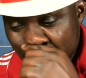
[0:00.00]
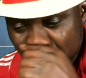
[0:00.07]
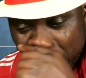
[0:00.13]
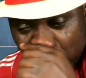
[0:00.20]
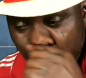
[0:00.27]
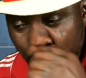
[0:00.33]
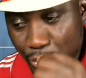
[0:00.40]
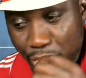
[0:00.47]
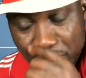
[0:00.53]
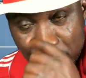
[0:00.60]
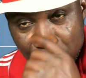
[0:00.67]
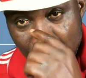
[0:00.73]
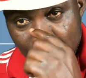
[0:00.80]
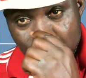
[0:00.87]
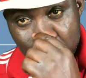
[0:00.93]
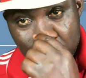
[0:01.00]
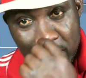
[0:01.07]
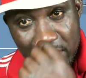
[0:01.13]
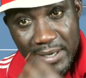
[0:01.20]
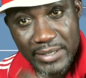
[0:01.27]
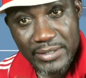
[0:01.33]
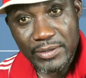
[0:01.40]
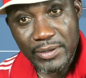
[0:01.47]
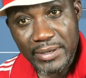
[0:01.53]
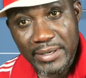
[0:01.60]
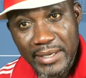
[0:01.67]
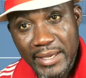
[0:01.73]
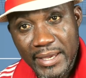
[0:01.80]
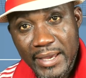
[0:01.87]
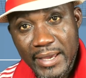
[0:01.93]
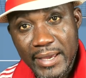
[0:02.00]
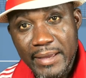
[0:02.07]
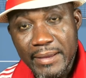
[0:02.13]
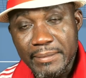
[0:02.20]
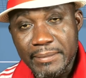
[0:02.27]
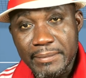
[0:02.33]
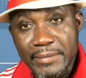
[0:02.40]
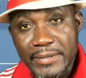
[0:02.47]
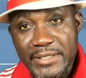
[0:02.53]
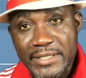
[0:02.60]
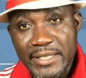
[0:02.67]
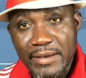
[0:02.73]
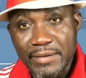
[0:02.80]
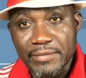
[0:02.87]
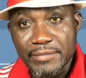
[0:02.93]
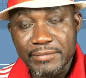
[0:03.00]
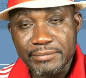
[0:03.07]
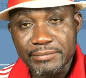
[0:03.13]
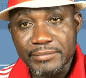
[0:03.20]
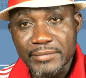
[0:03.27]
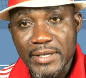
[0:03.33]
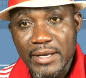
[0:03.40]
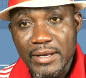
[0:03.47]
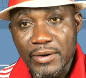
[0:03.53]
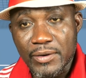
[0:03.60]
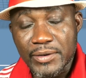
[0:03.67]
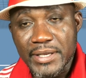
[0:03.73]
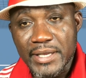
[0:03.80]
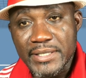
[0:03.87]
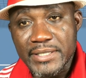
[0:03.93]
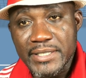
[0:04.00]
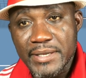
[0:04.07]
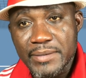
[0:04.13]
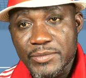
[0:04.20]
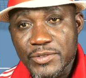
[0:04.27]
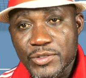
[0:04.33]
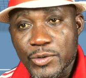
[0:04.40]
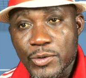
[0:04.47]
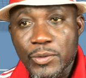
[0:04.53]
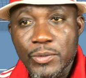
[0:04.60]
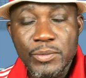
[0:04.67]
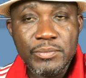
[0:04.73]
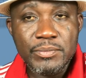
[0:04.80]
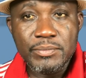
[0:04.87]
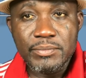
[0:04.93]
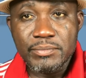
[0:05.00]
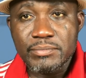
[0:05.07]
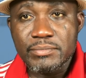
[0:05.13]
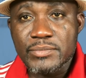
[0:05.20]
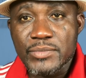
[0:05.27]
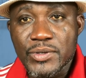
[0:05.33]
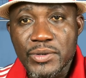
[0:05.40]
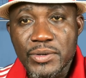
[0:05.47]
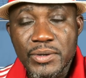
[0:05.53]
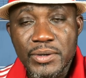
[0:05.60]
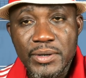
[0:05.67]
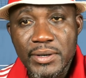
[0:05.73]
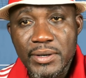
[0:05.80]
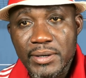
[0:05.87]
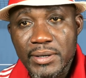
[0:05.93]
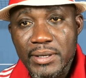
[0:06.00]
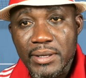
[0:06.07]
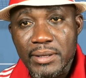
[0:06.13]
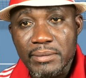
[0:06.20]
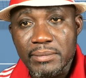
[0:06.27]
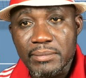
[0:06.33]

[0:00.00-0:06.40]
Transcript: to put your players on the stuff on their team, so you could